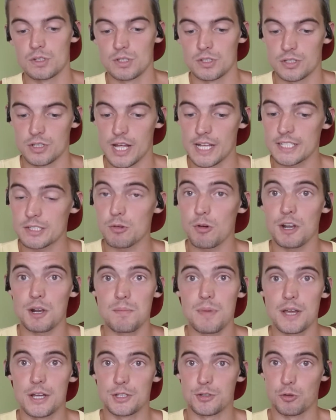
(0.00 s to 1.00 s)
So that's quite a
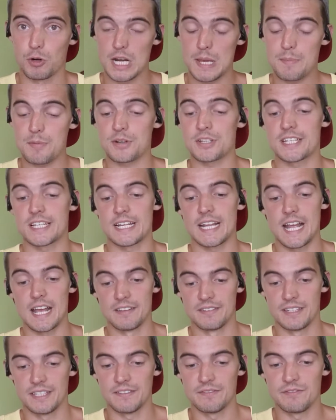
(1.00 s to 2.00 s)
bit, 20%
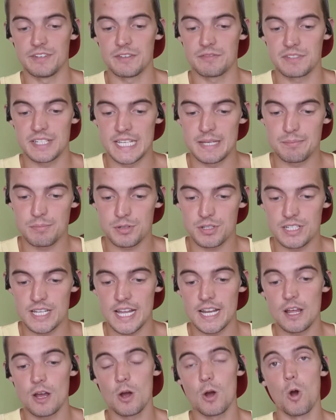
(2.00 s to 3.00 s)
and then
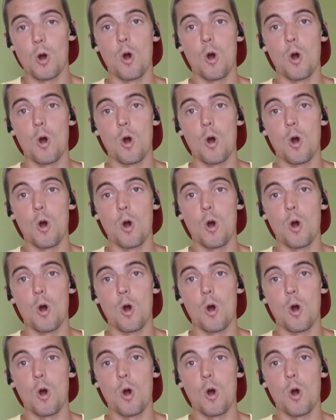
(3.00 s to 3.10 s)
15%.